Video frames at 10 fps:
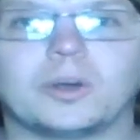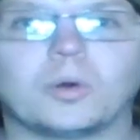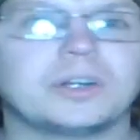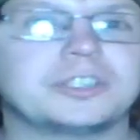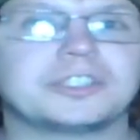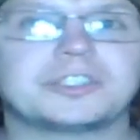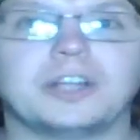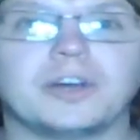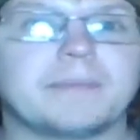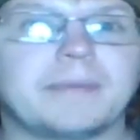Or just, you
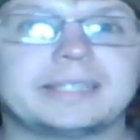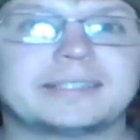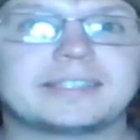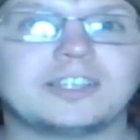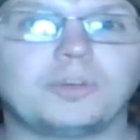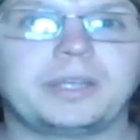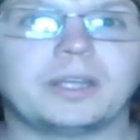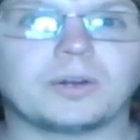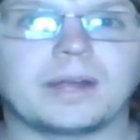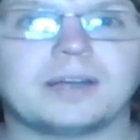know, they might still be
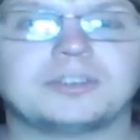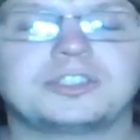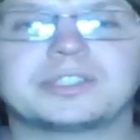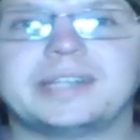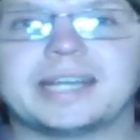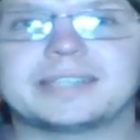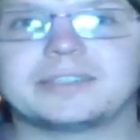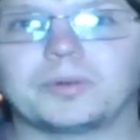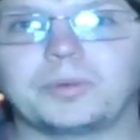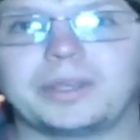around, just nesting
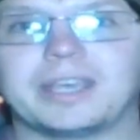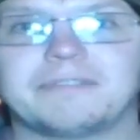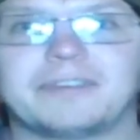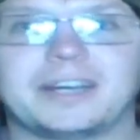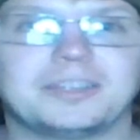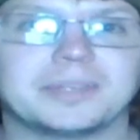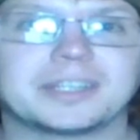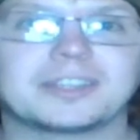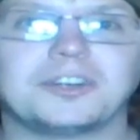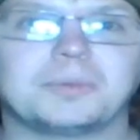where we can't find them.
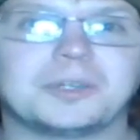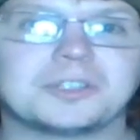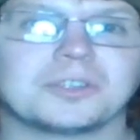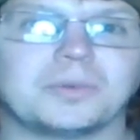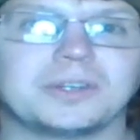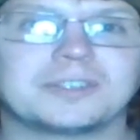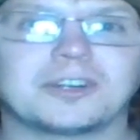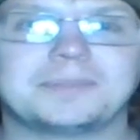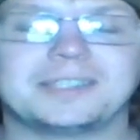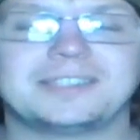Like thunderbirds are the one
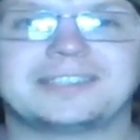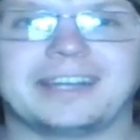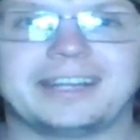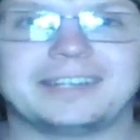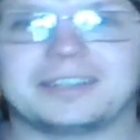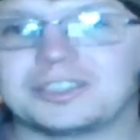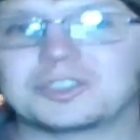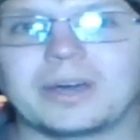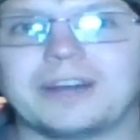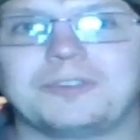cryptids, and there's
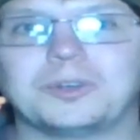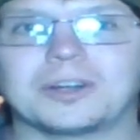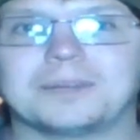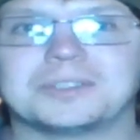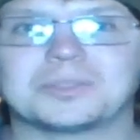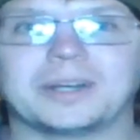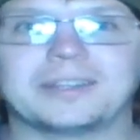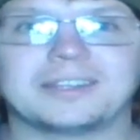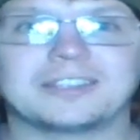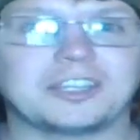quite a few cryptids where I
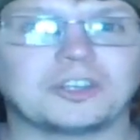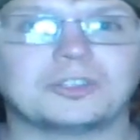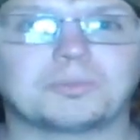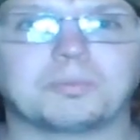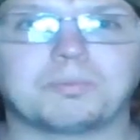think they could